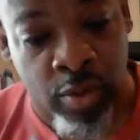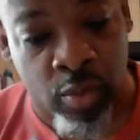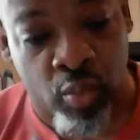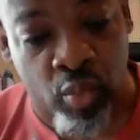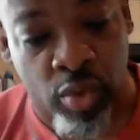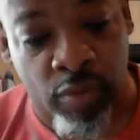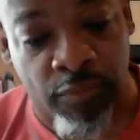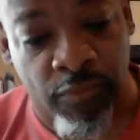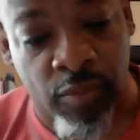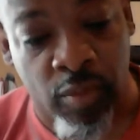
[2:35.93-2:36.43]

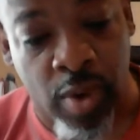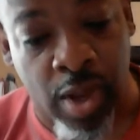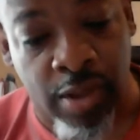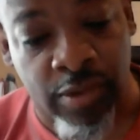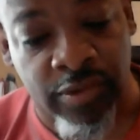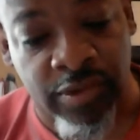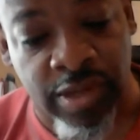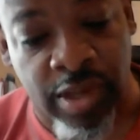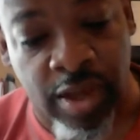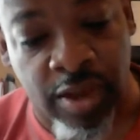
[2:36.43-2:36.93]
We view
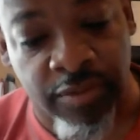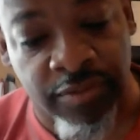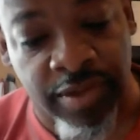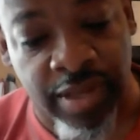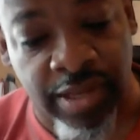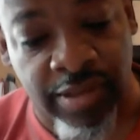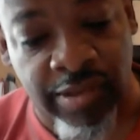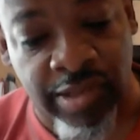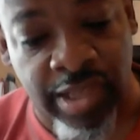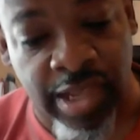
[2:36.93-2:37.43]
ourselves
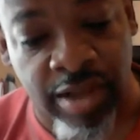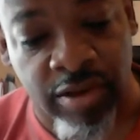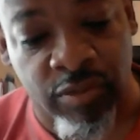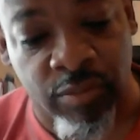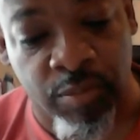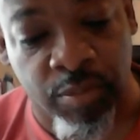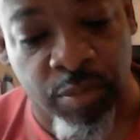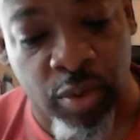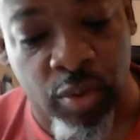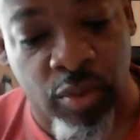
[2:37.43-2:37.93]
as less
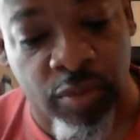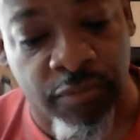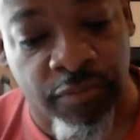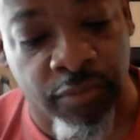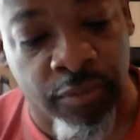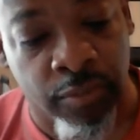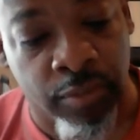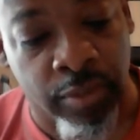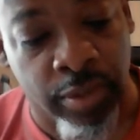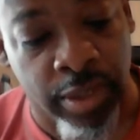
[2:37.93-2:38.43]

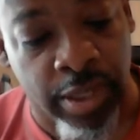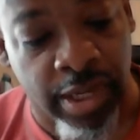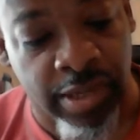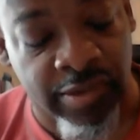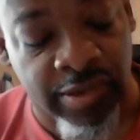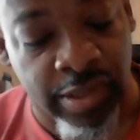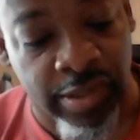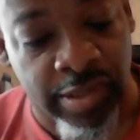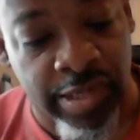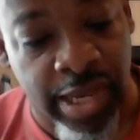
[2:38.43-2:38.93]
beautiful,
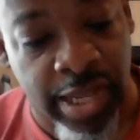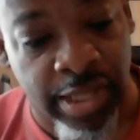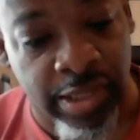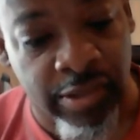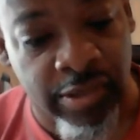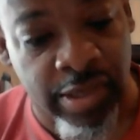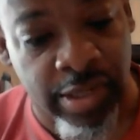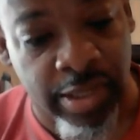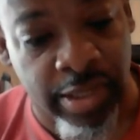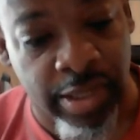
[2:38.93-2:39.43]
less
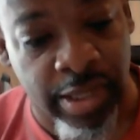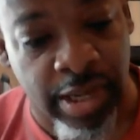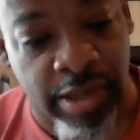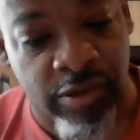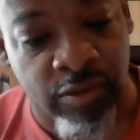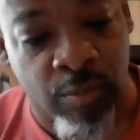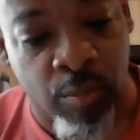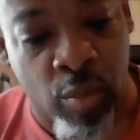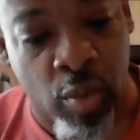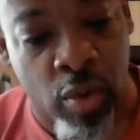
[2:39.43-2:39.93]
intelligent,
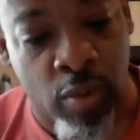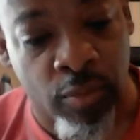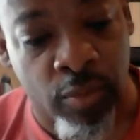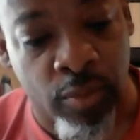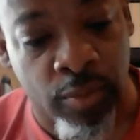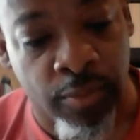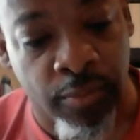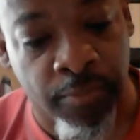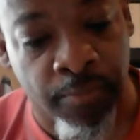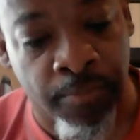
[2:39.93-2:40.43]
less moral.
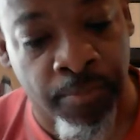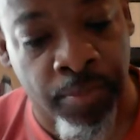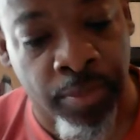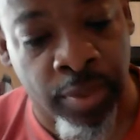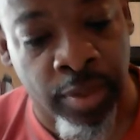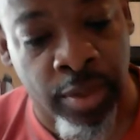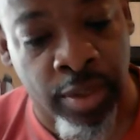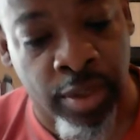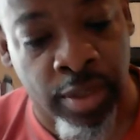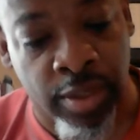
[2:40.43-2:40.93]

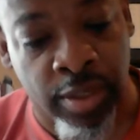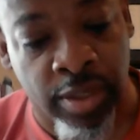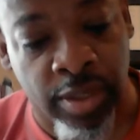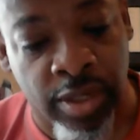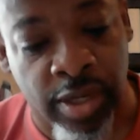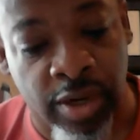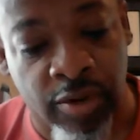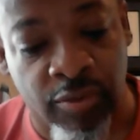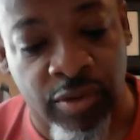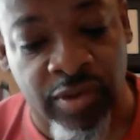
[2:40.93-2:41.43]
The
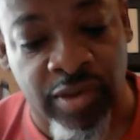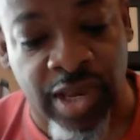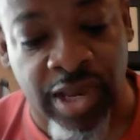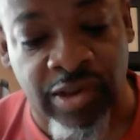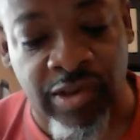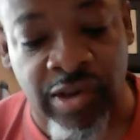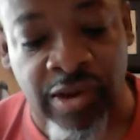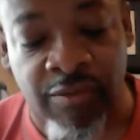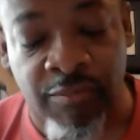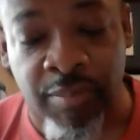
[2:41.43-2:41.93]

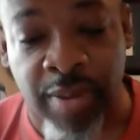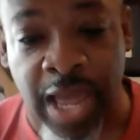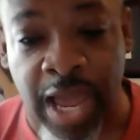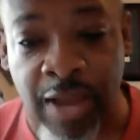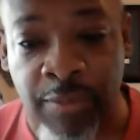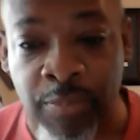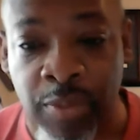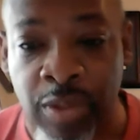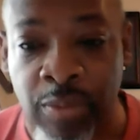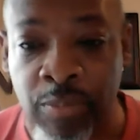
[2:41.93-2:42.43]
niggerization of
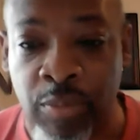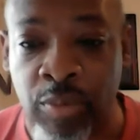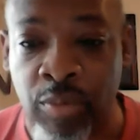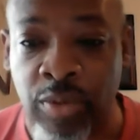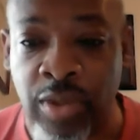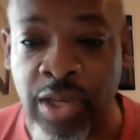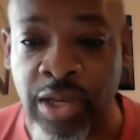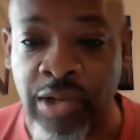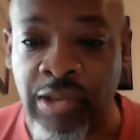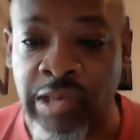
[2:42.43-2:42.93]
black people,
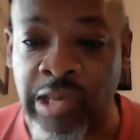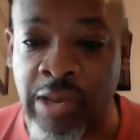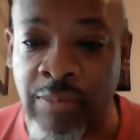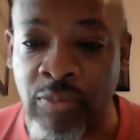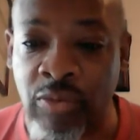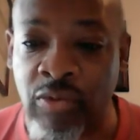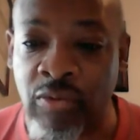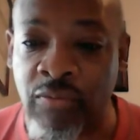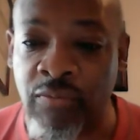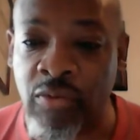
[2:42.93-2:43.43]
the
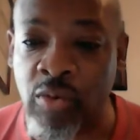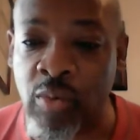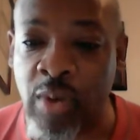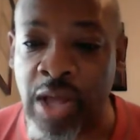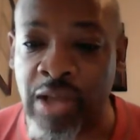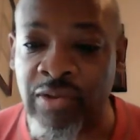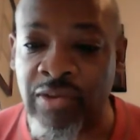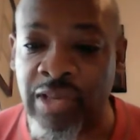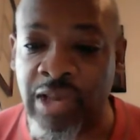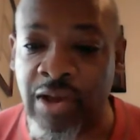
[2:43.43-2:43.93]
attempt to view
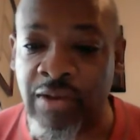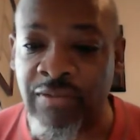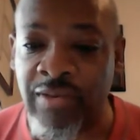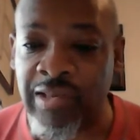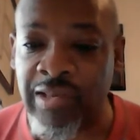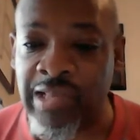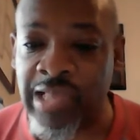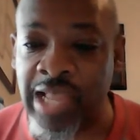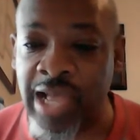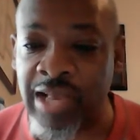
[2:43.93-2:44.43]
ourselves
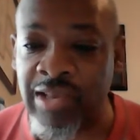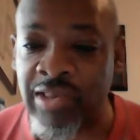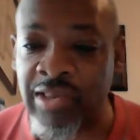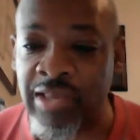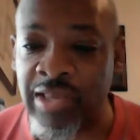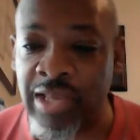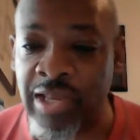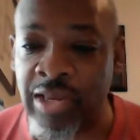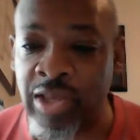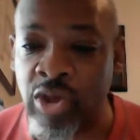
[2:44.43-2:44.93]
as less
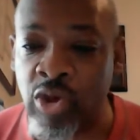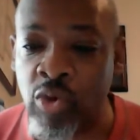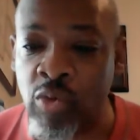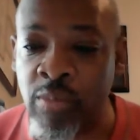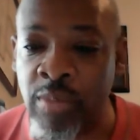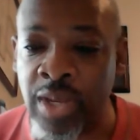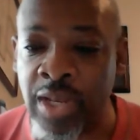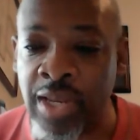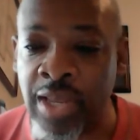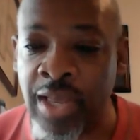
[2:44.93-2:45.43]
than
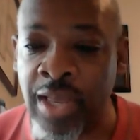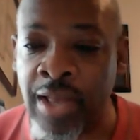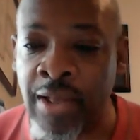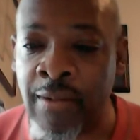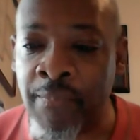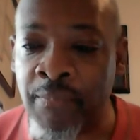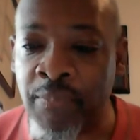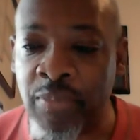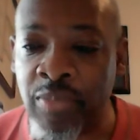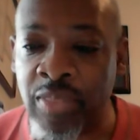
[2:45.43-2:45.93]
human,
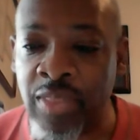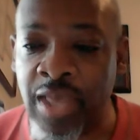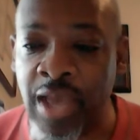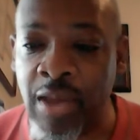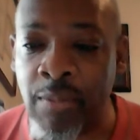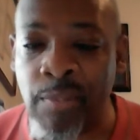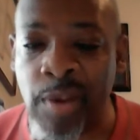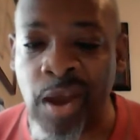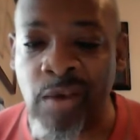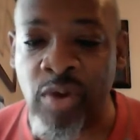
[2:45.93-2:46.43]
and
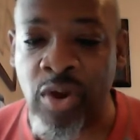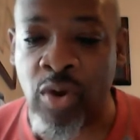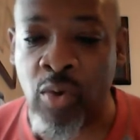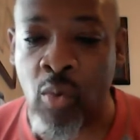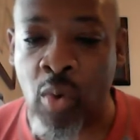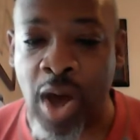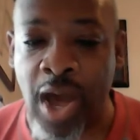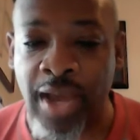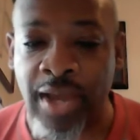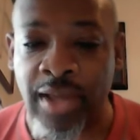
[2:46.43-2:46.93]
thereby
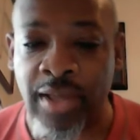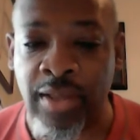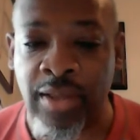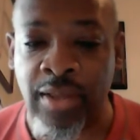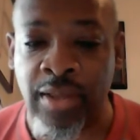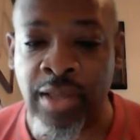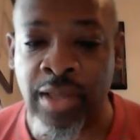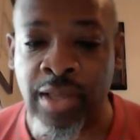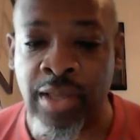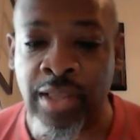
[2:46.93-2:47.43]
require
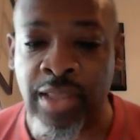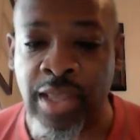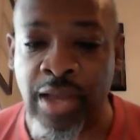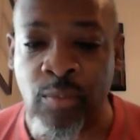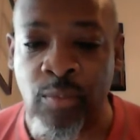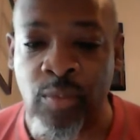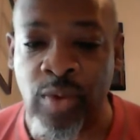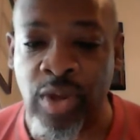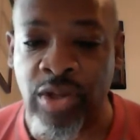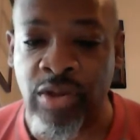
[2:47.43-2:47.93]

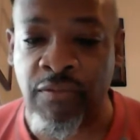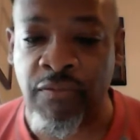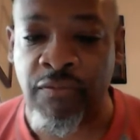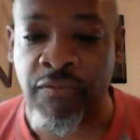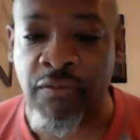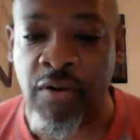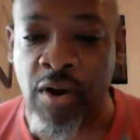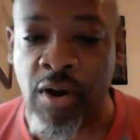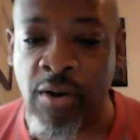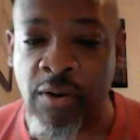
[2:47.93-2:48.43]
that we
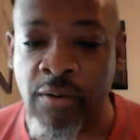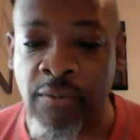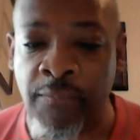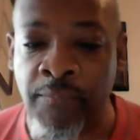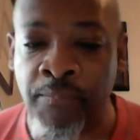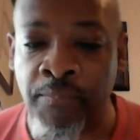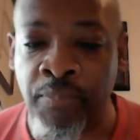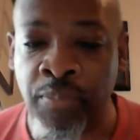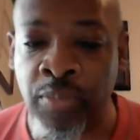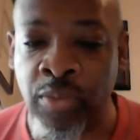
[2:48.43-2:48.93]
defer
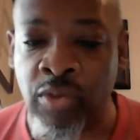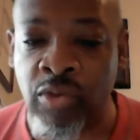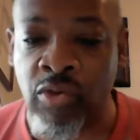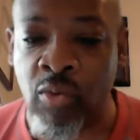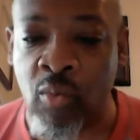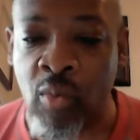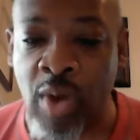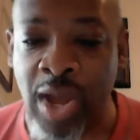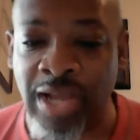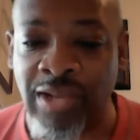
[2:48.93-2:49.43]
to
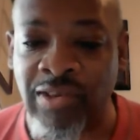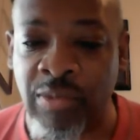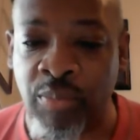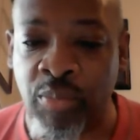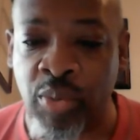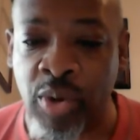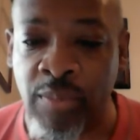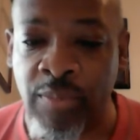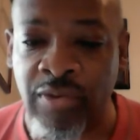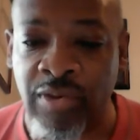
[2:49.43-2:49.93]
white
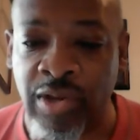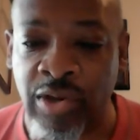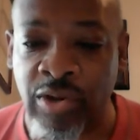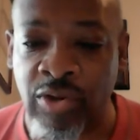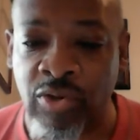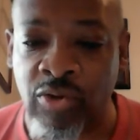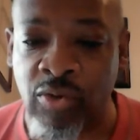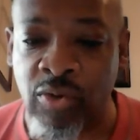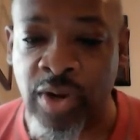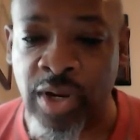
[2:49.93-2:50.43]
supremacy
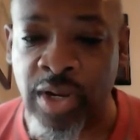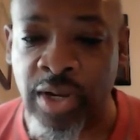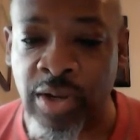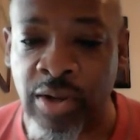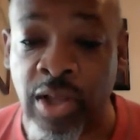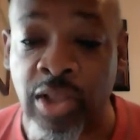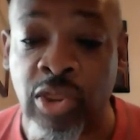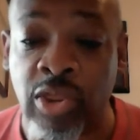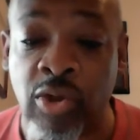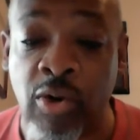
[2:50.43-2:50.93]
during
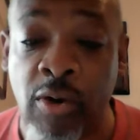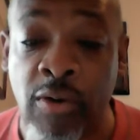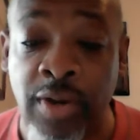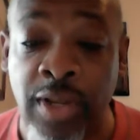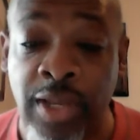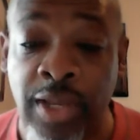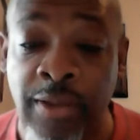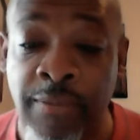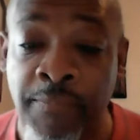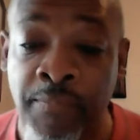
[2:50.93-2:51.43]

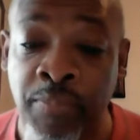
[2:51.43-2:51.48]
authority